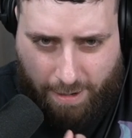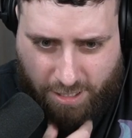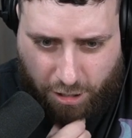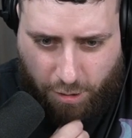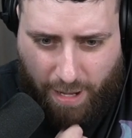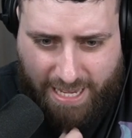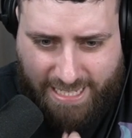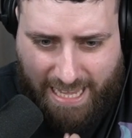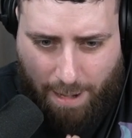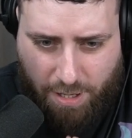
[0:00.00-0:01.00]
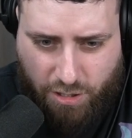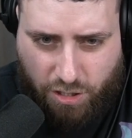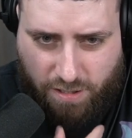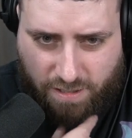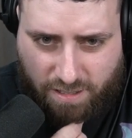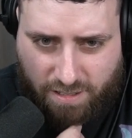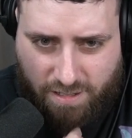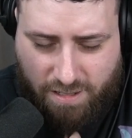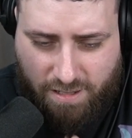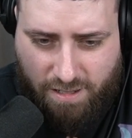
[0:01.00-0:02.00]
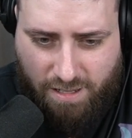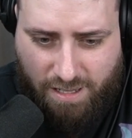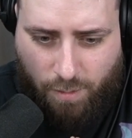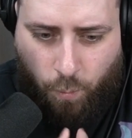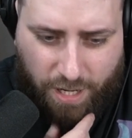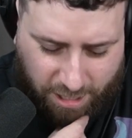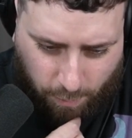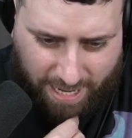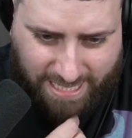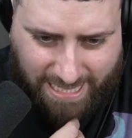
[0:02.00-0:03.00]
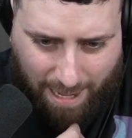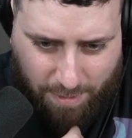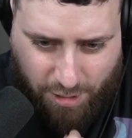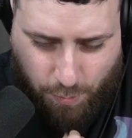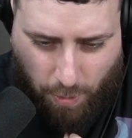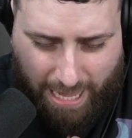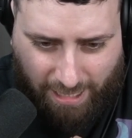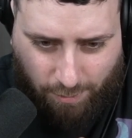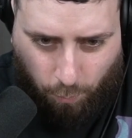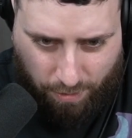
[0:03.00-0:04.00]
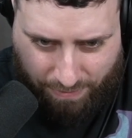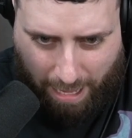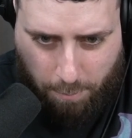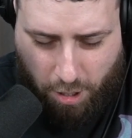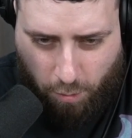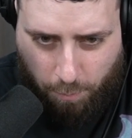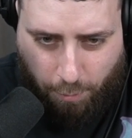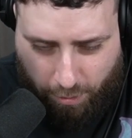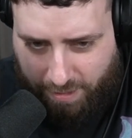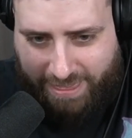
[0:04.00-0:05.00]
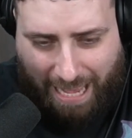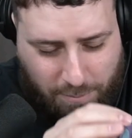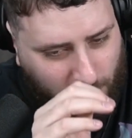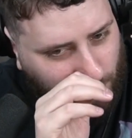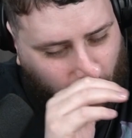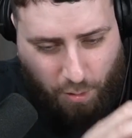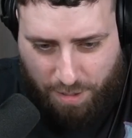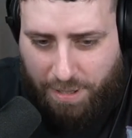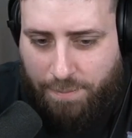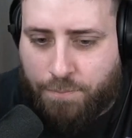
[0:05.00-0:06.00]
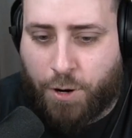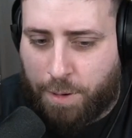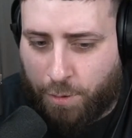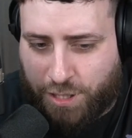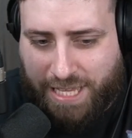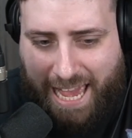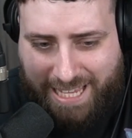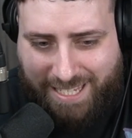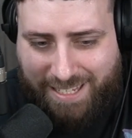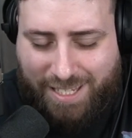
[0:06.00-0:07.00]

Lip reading: it's going to do 80 damage. We do 80 damage as well with that Mew, but that Mew will already be pretty much dead.